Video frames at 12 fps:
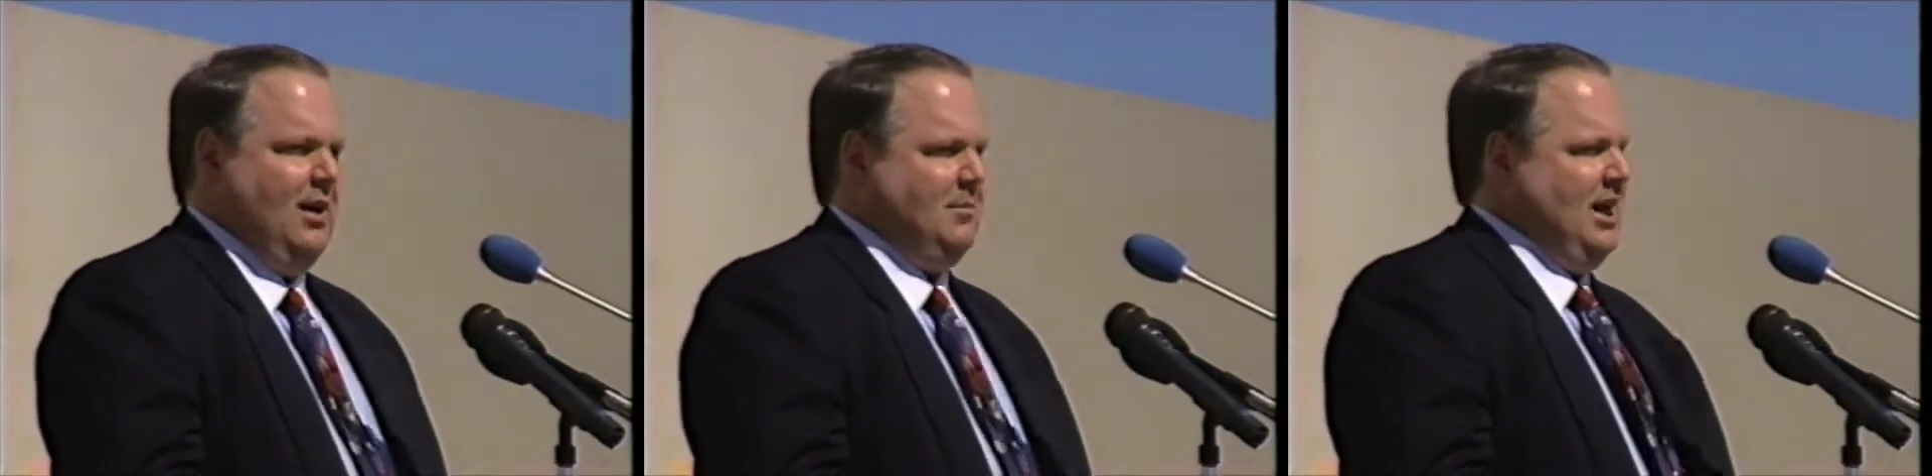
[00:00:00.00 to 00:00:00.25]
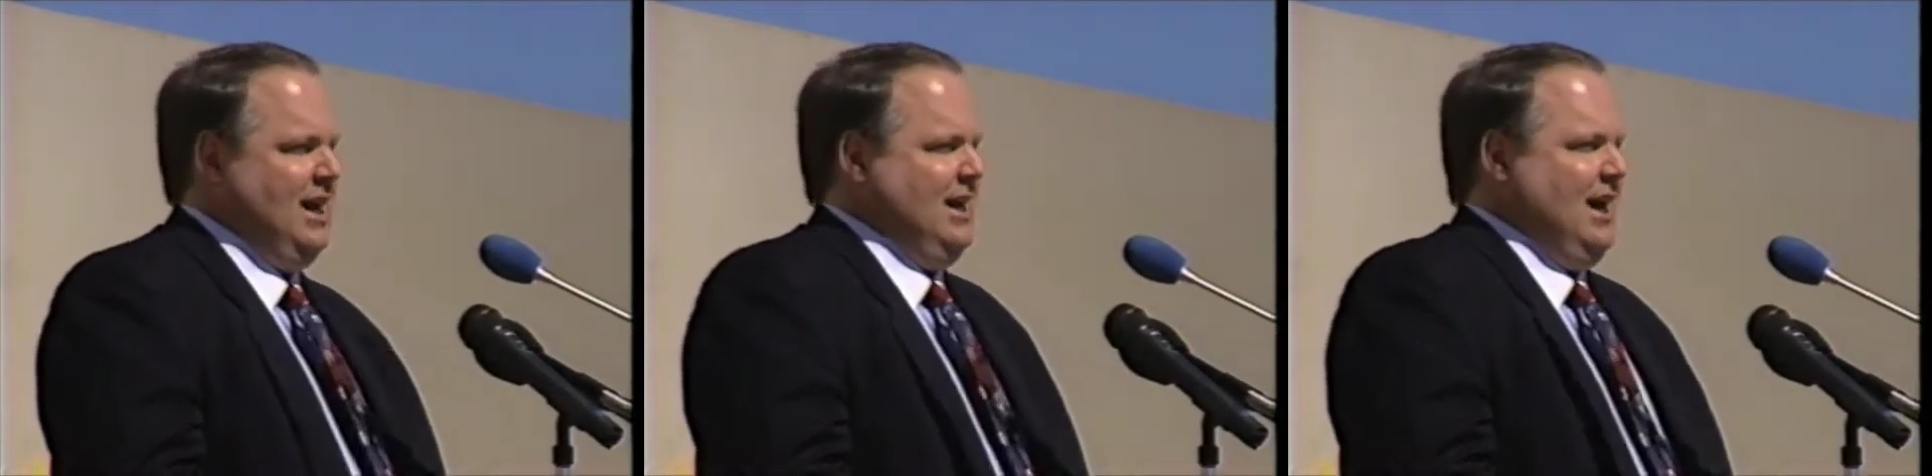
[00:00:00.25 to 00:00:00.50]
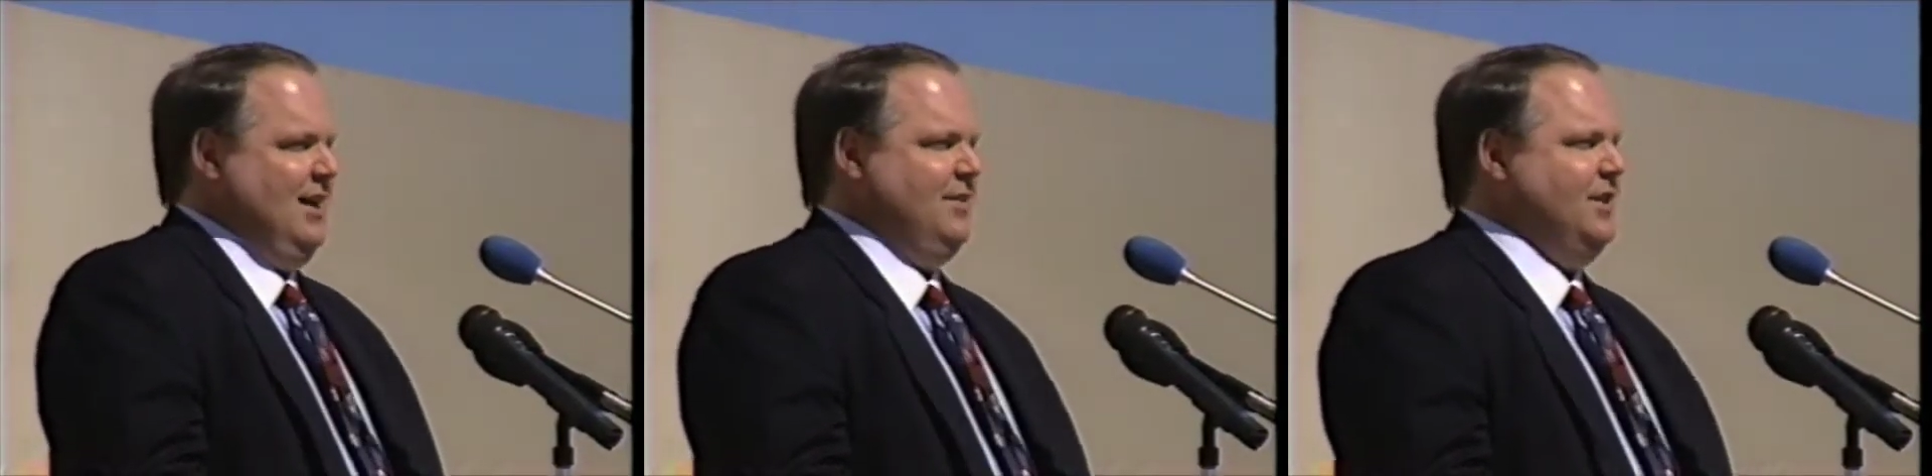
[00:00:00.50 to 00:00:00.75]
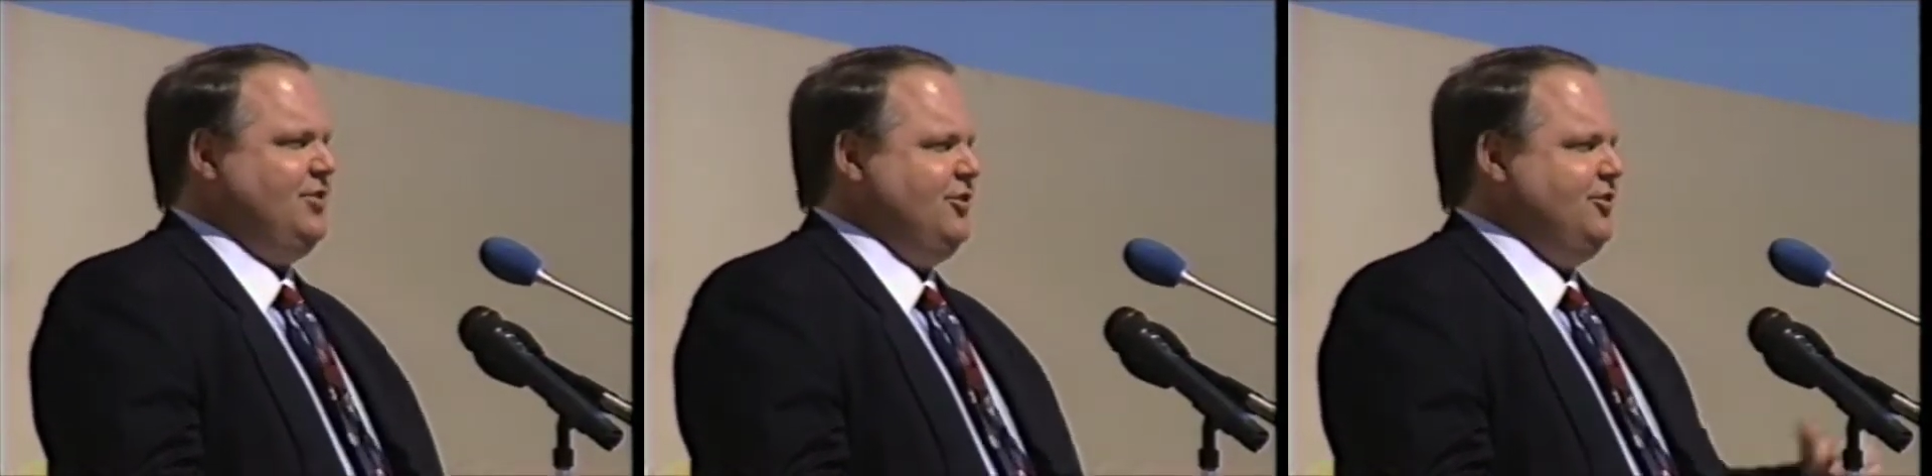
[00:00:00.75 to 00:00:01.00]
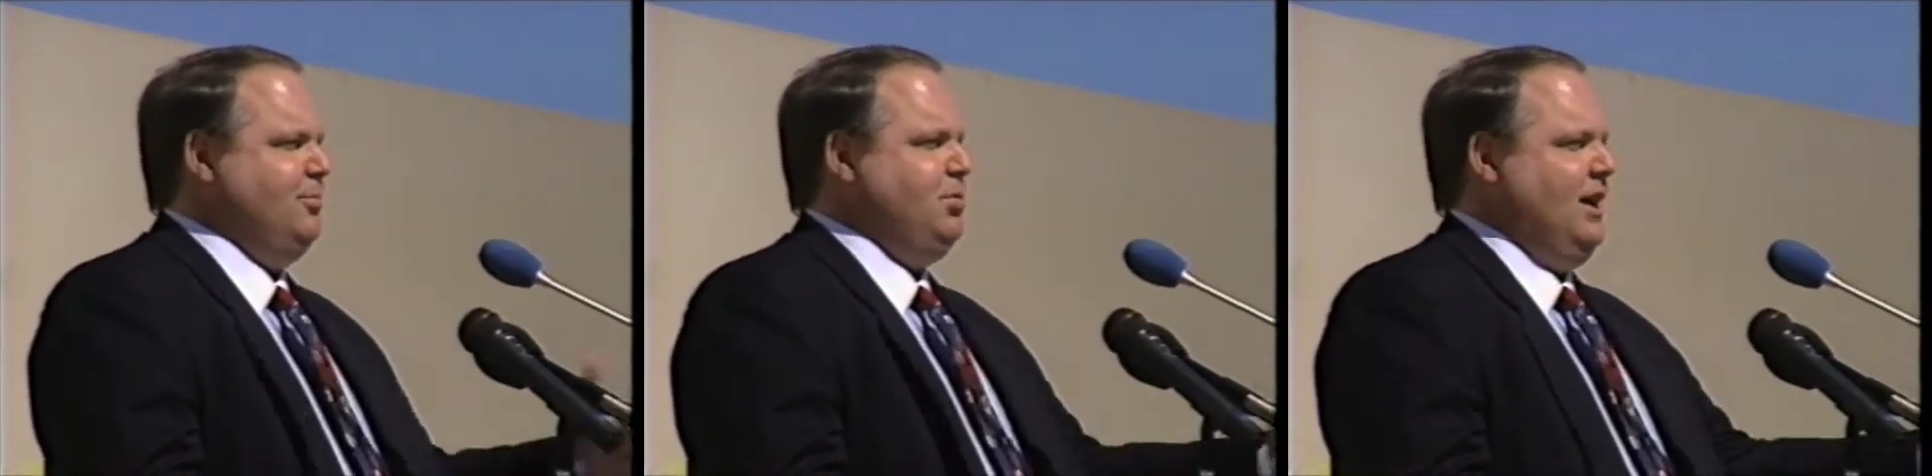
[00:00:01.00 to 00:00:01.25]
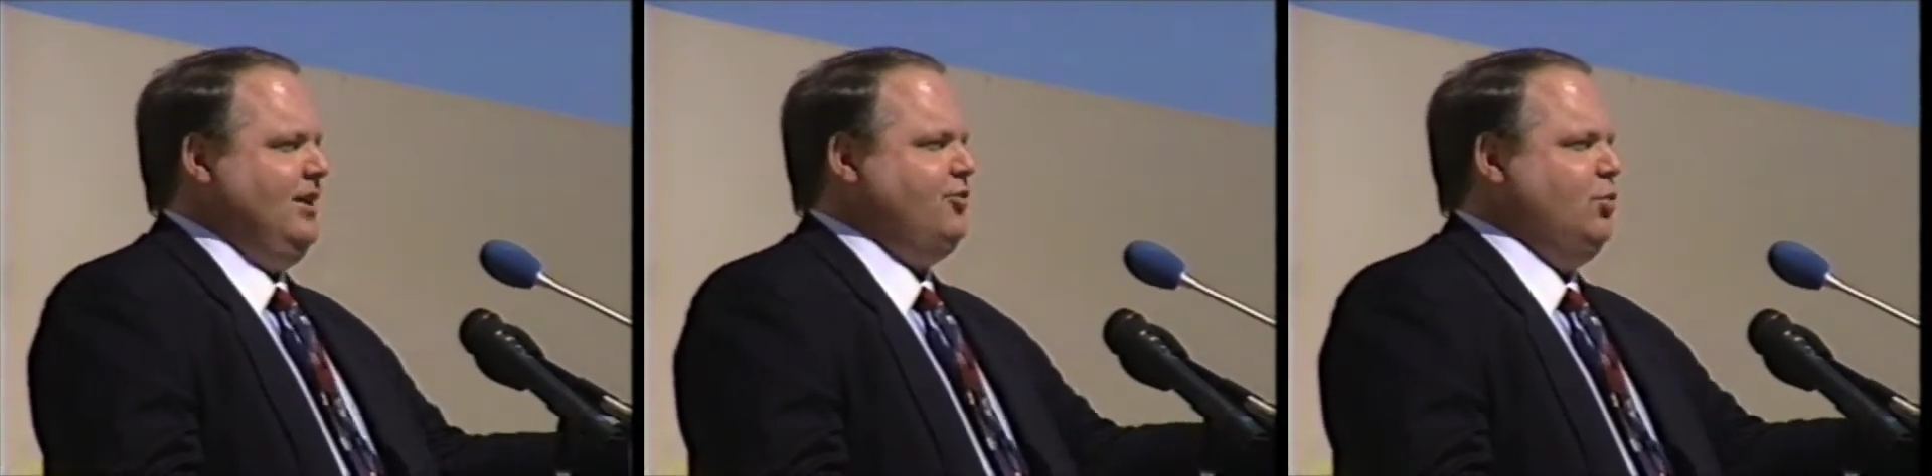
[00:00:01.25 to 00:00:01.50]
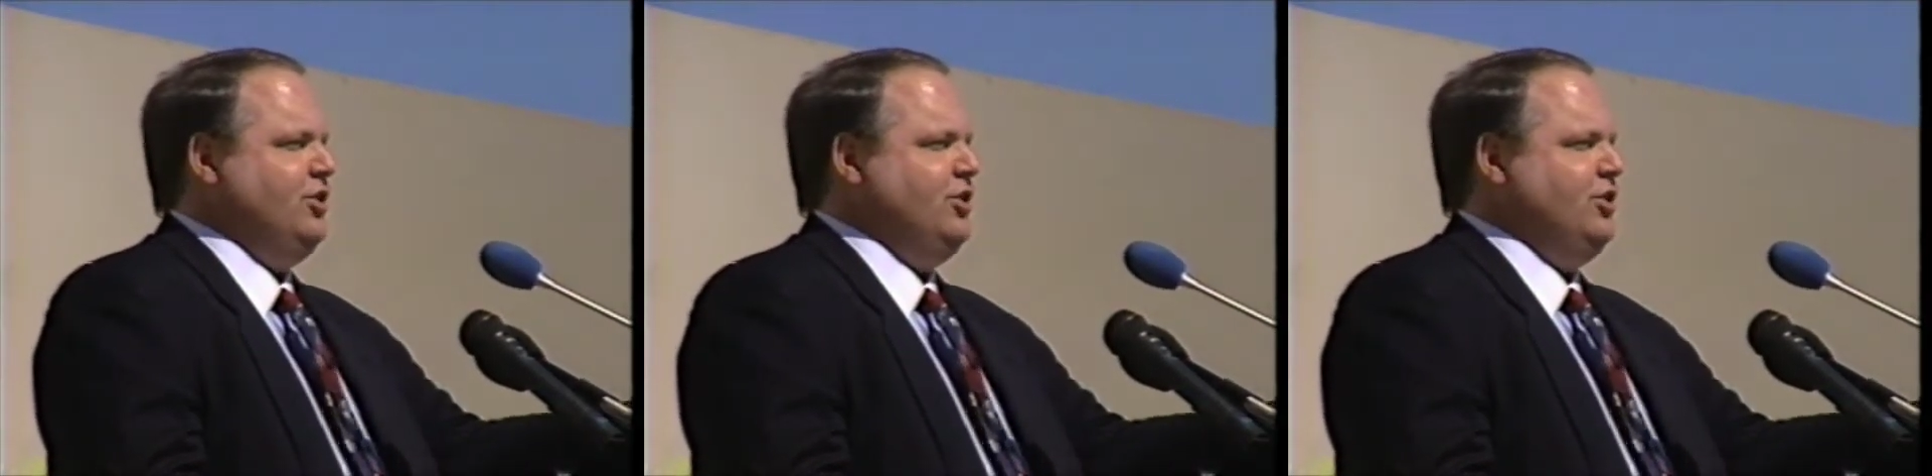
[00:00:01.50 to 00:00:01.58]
I mean, this is the place